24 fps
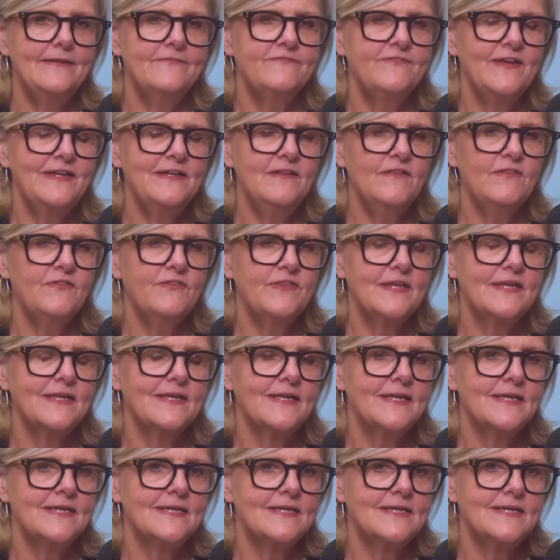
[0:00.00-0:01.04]
If
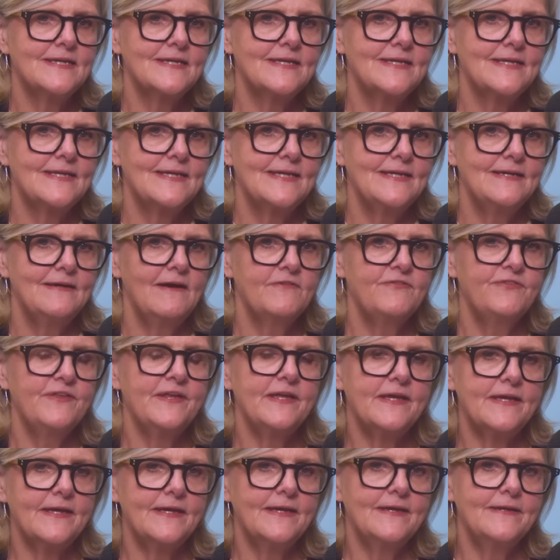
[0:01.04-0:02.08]
anything, I
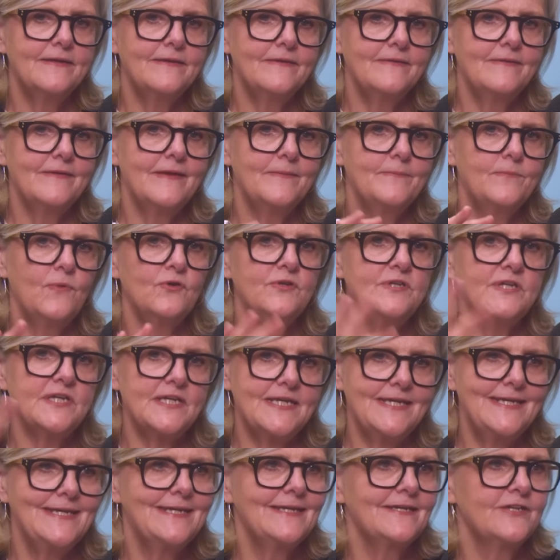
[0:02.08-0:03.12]
think a modern
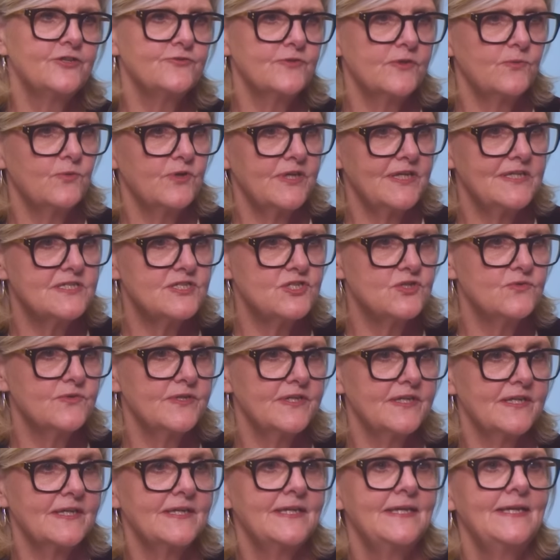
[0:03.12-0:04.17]
king doing what he's
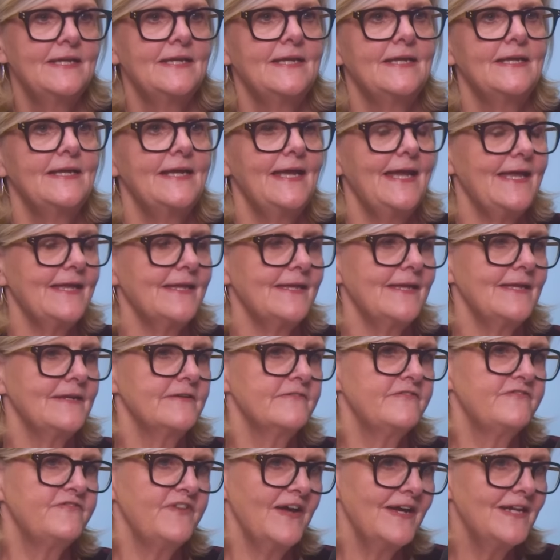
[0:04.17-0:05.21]
doing and
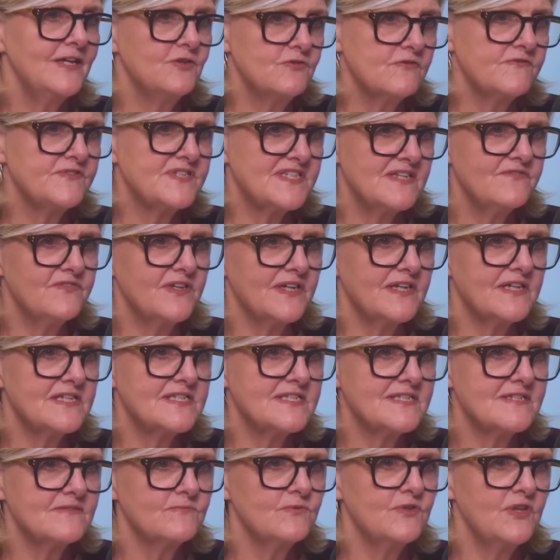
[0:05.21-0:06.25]
a failure of
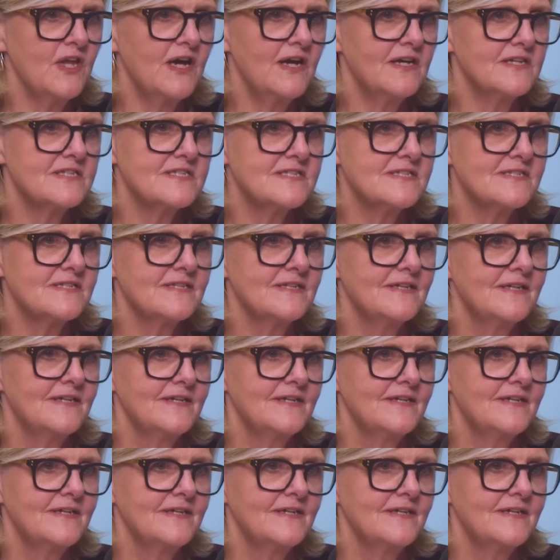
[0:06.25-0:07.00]
civics with us